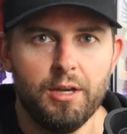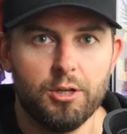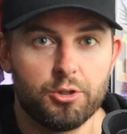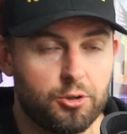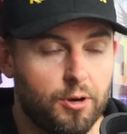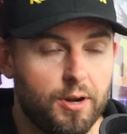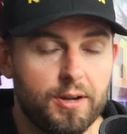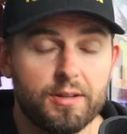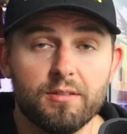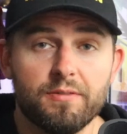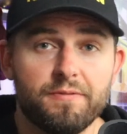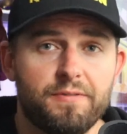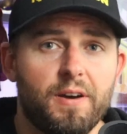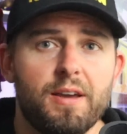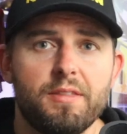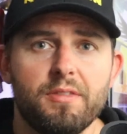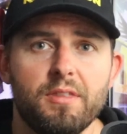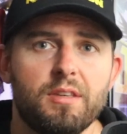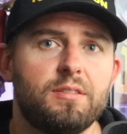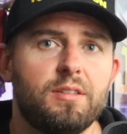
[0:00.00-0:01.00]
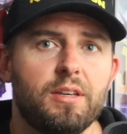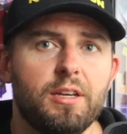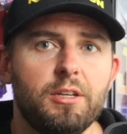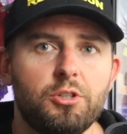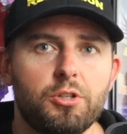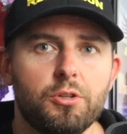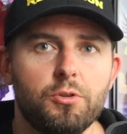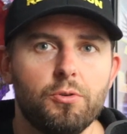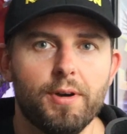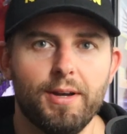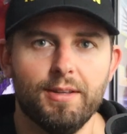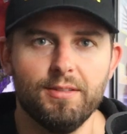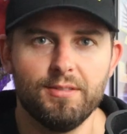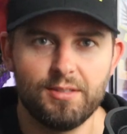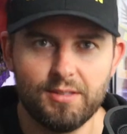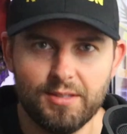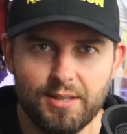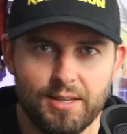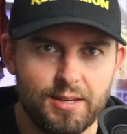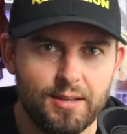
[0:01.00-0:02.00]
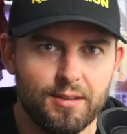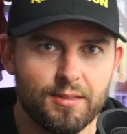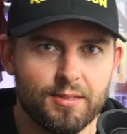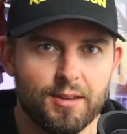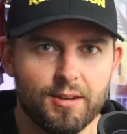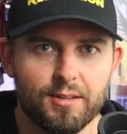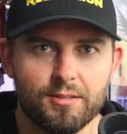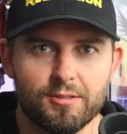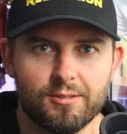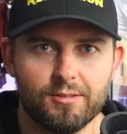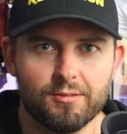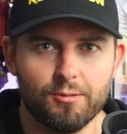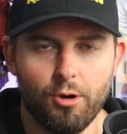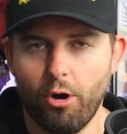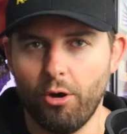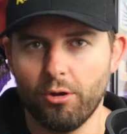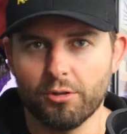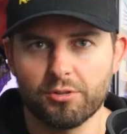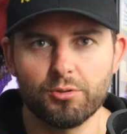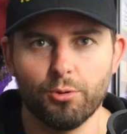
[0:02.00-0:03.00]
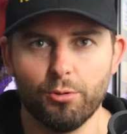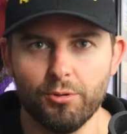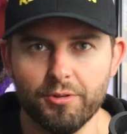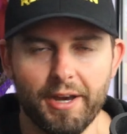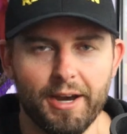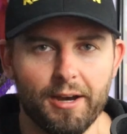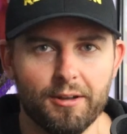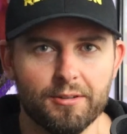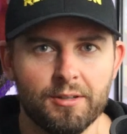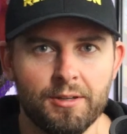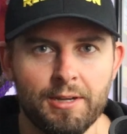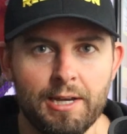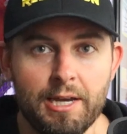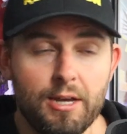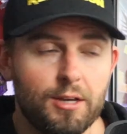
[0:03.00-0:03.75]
trying to find this issue and seeing that it's all sold out.